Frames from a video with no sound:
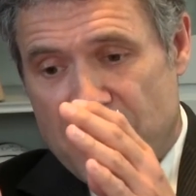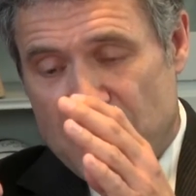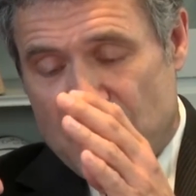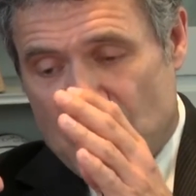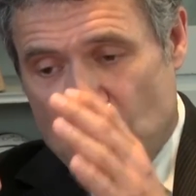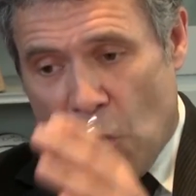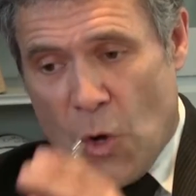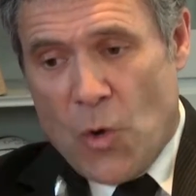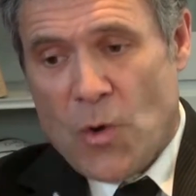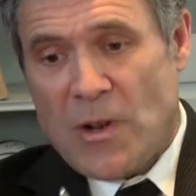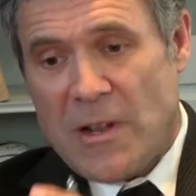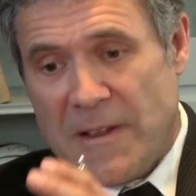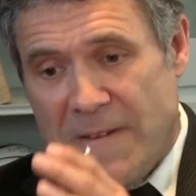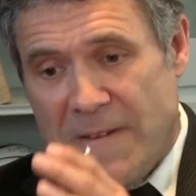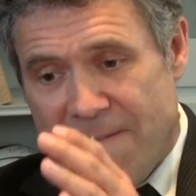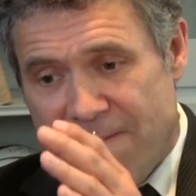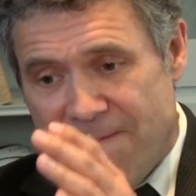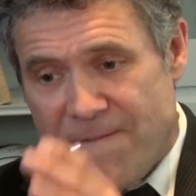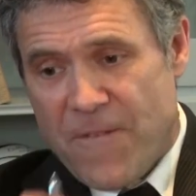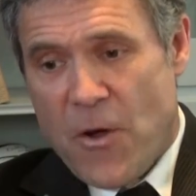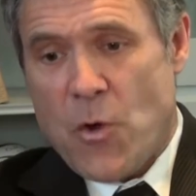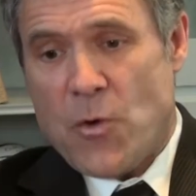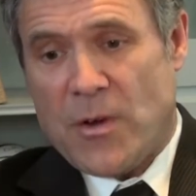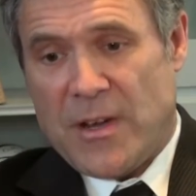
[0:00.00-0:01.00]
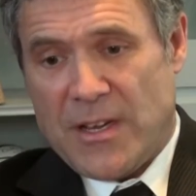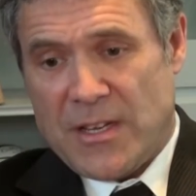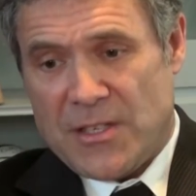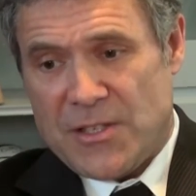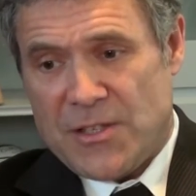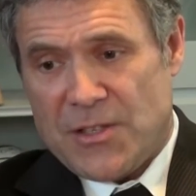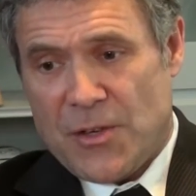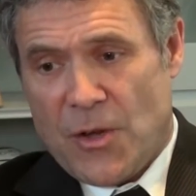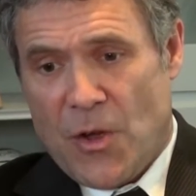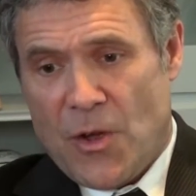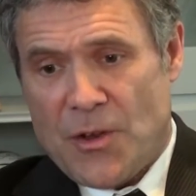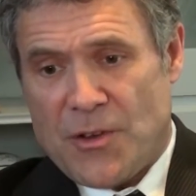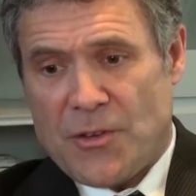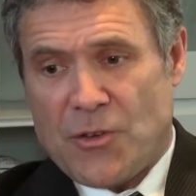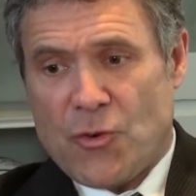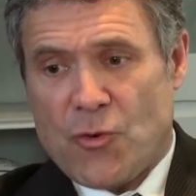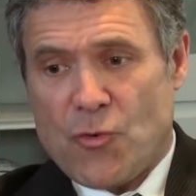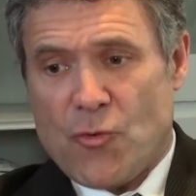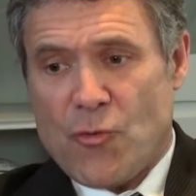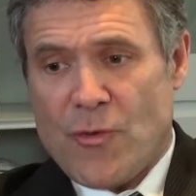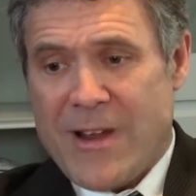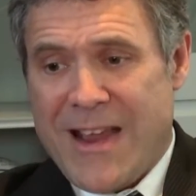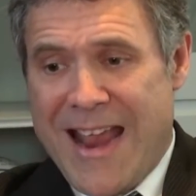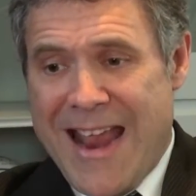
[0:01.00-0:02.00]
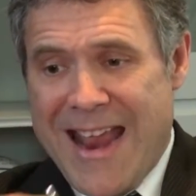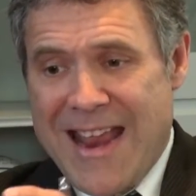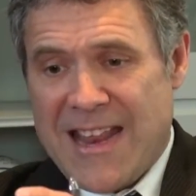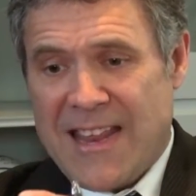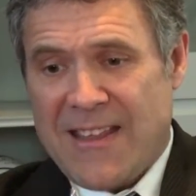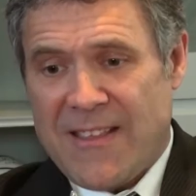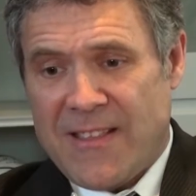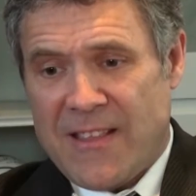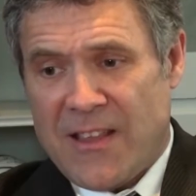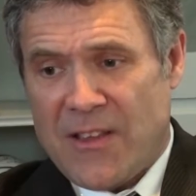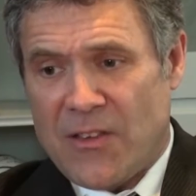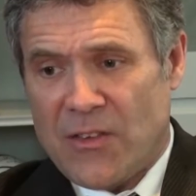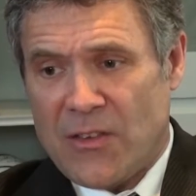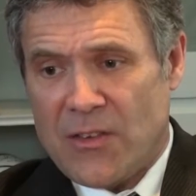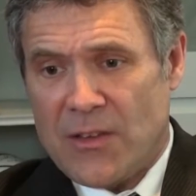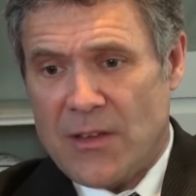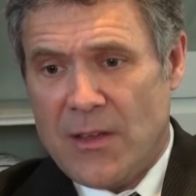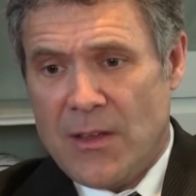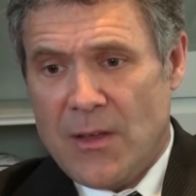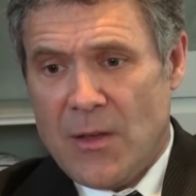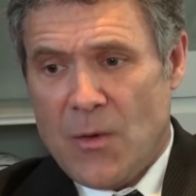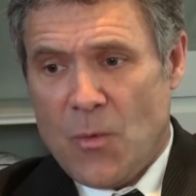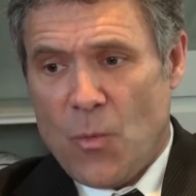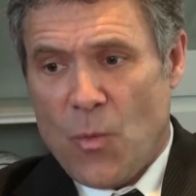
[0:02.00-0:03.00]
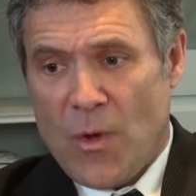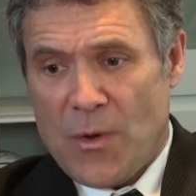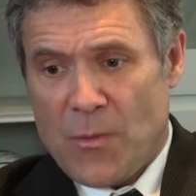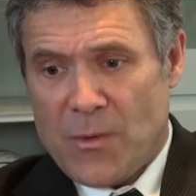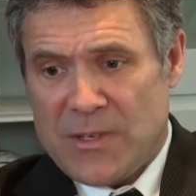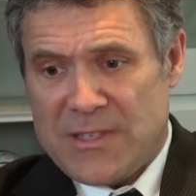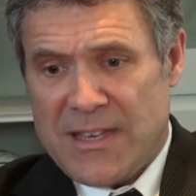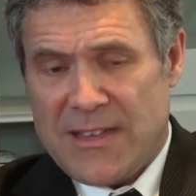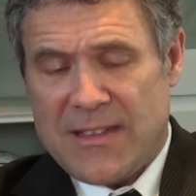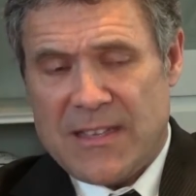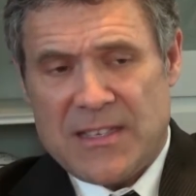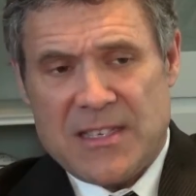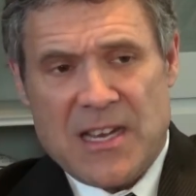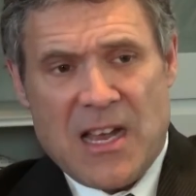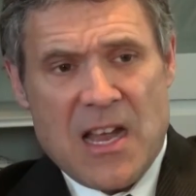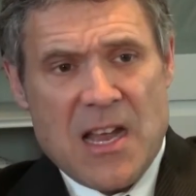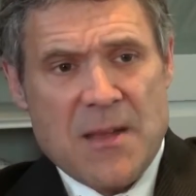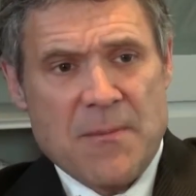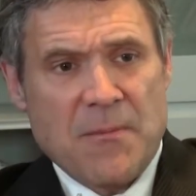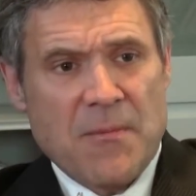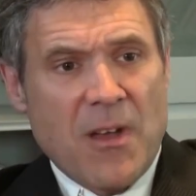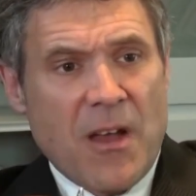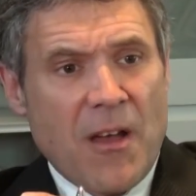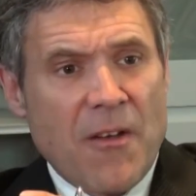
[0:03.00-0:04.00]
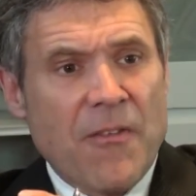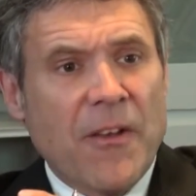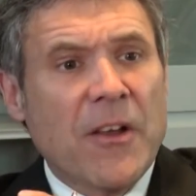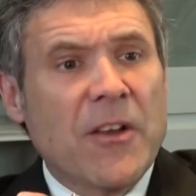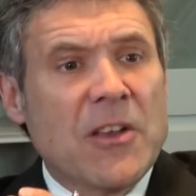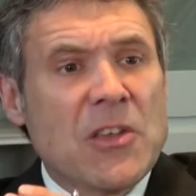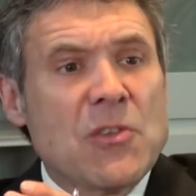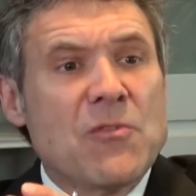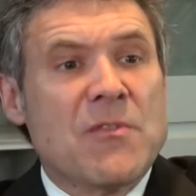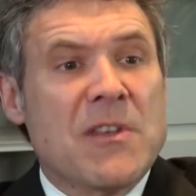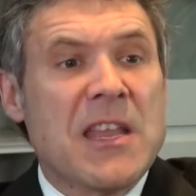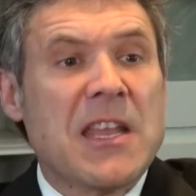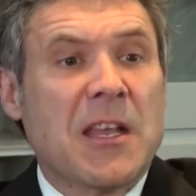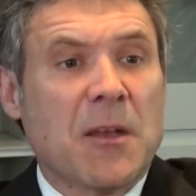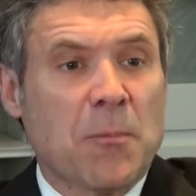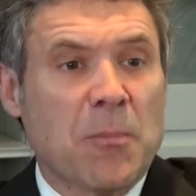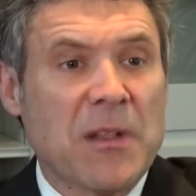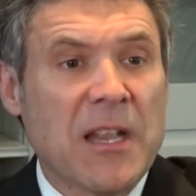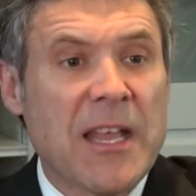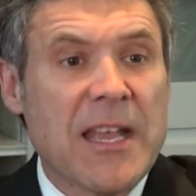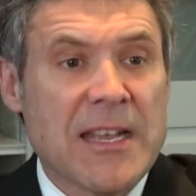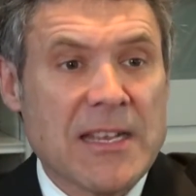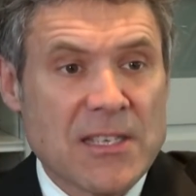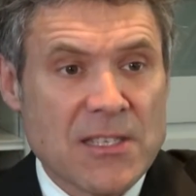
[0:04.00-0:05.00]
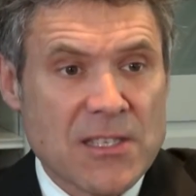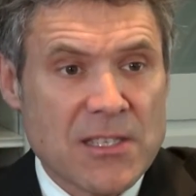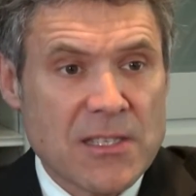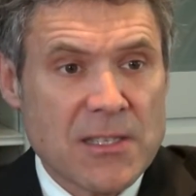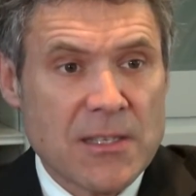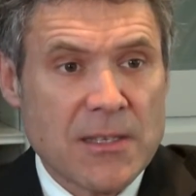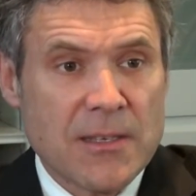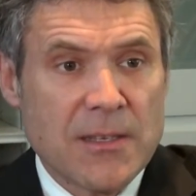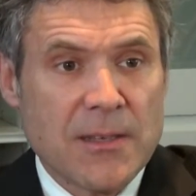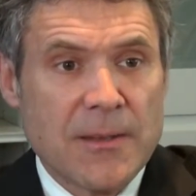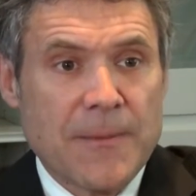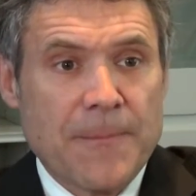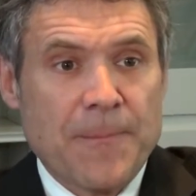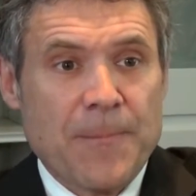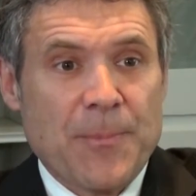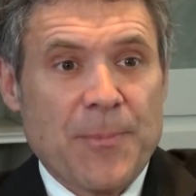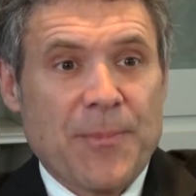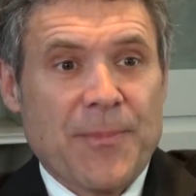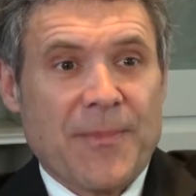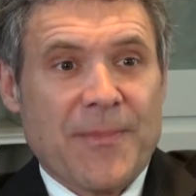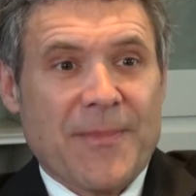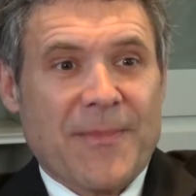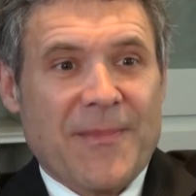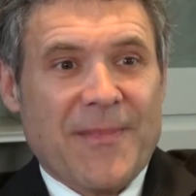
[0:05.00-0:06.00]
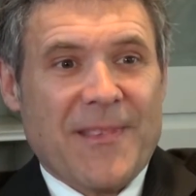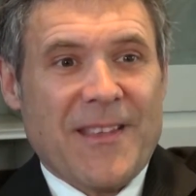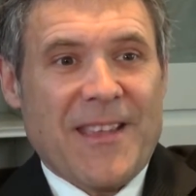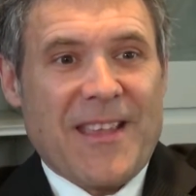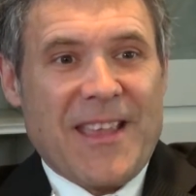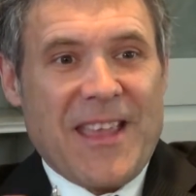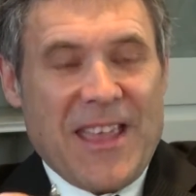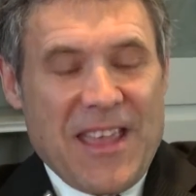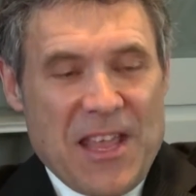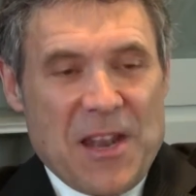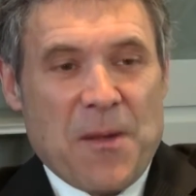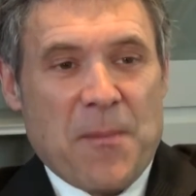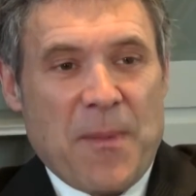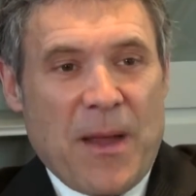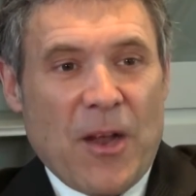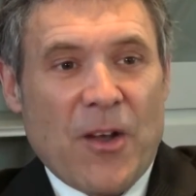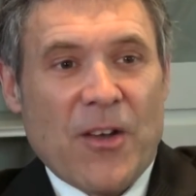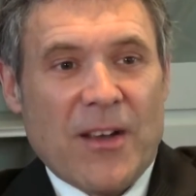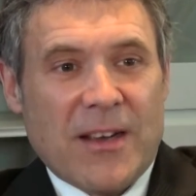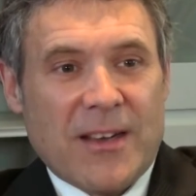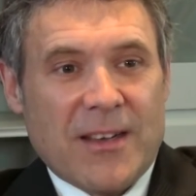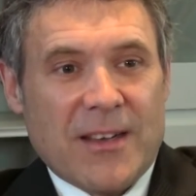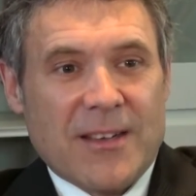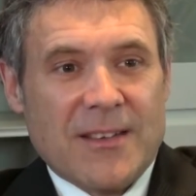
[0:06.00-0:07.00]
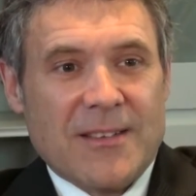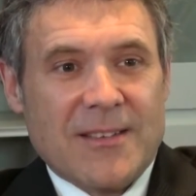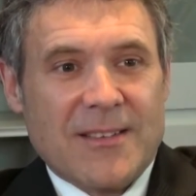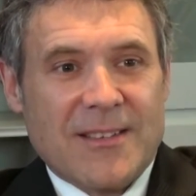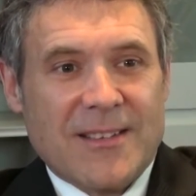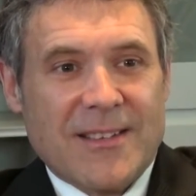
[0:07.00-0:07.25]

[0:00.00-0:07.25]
totally focused on creating this, what was at the time a very unique place in America.